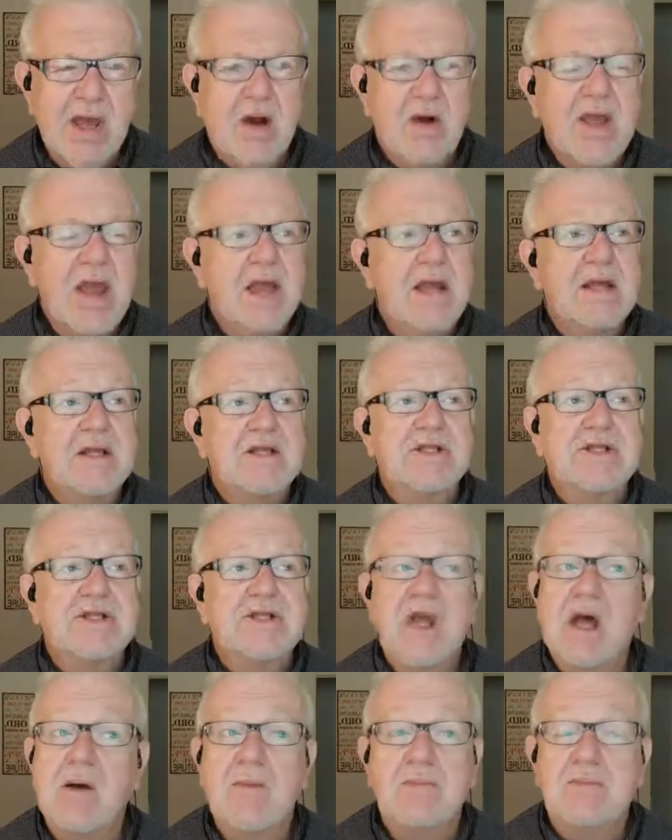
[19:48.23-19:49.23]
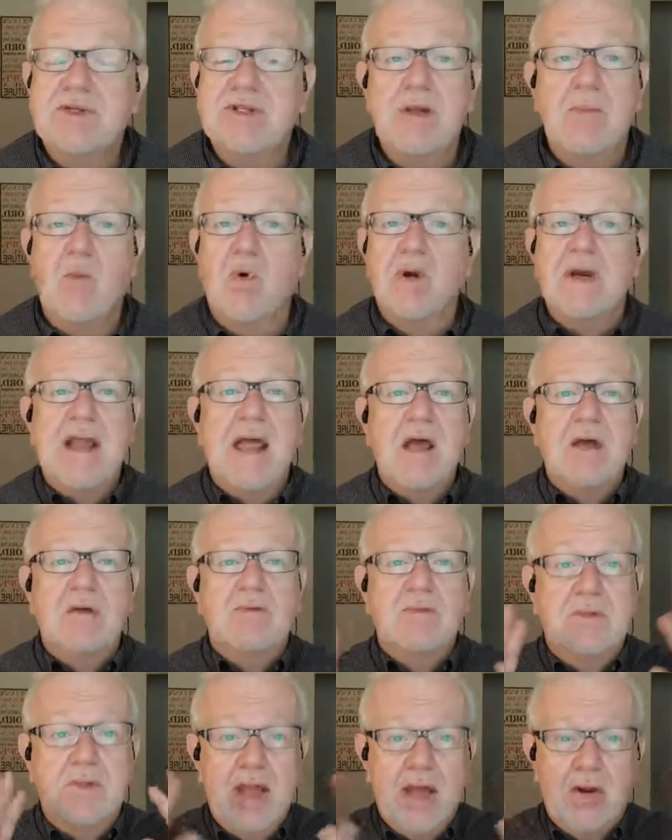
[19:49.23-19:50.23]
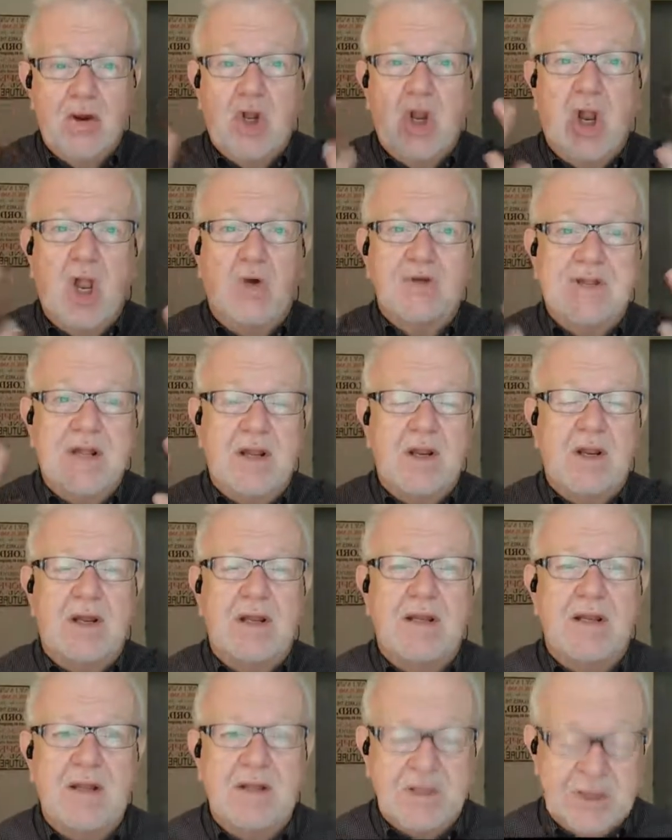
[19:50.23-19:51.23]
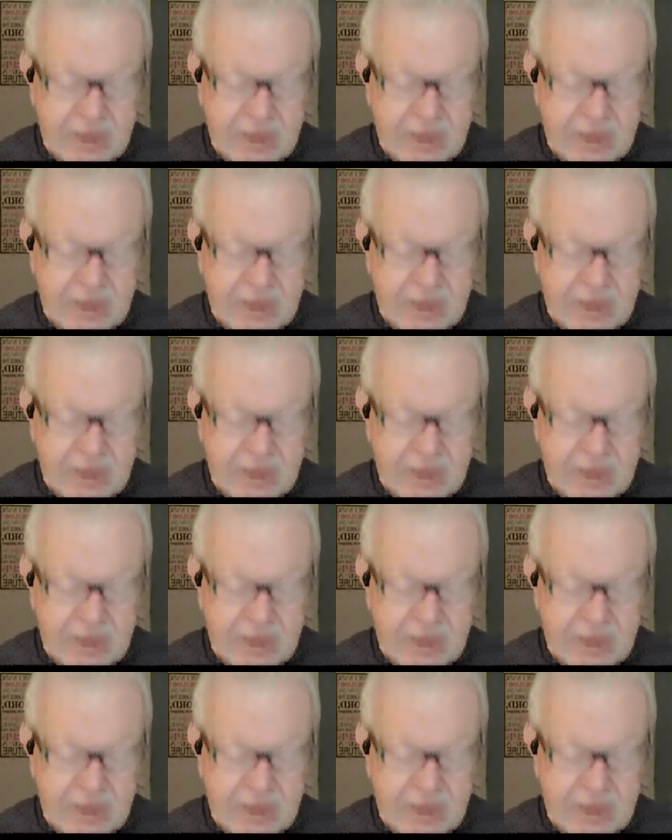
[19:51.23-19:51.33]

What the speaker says: Okay, somewhere down close, down in